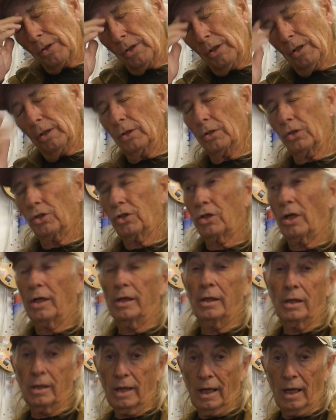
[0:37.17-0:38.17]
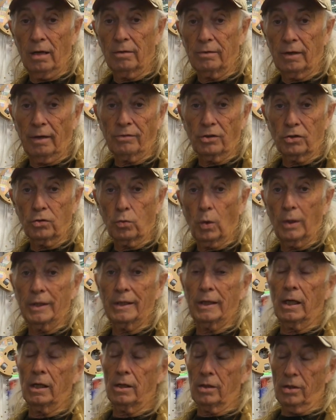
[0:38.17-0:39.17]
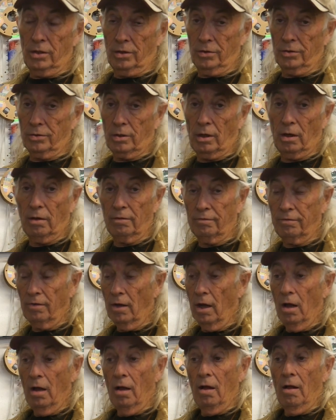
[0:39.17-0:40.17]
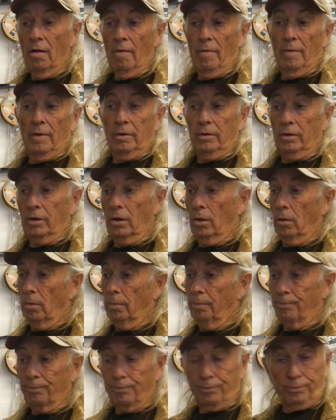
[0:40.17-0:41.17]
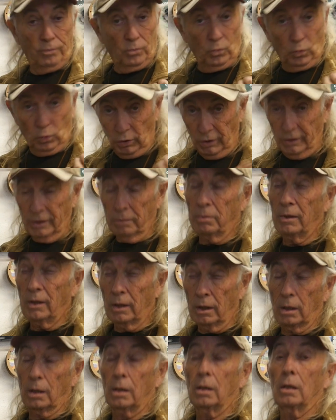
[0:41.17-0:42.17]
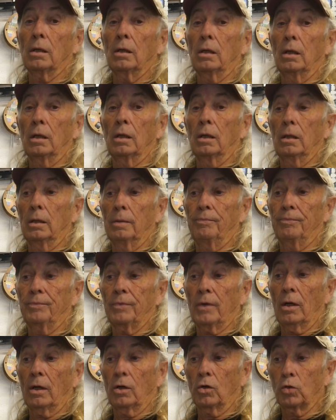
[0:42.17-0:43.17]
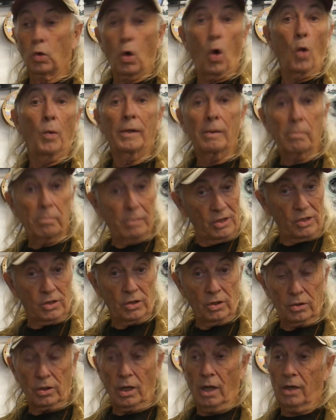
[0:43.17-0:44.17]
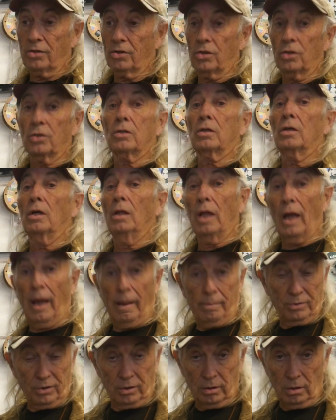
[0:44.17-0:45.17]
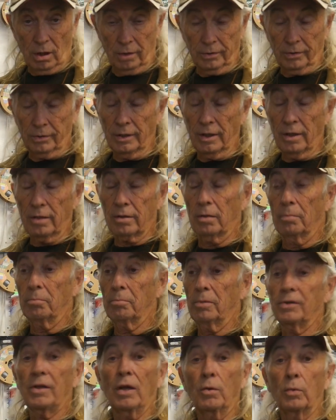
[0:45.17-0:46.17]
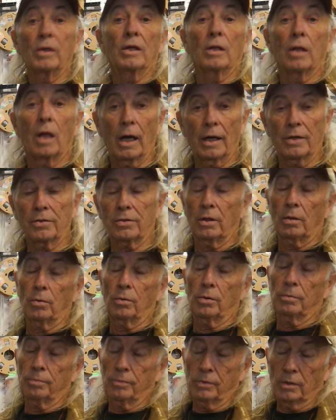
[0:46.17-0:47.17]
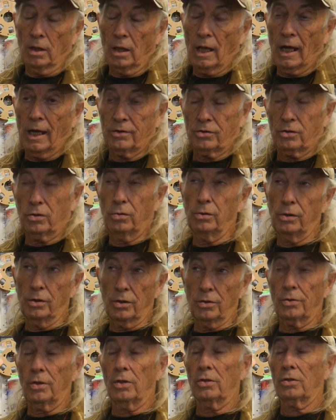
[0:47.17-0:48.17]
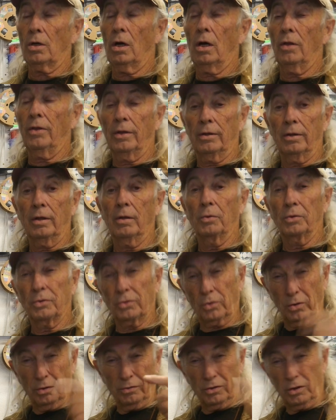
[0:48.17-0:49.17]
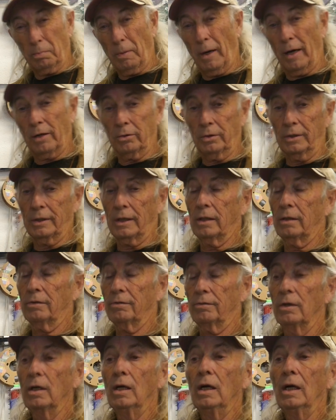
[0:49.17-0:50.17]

is shutting down after 28 years of you know really being uh, growing business has just collapsed underneath them but they realized they were in the last two years they saw that it was sort of spiraling out of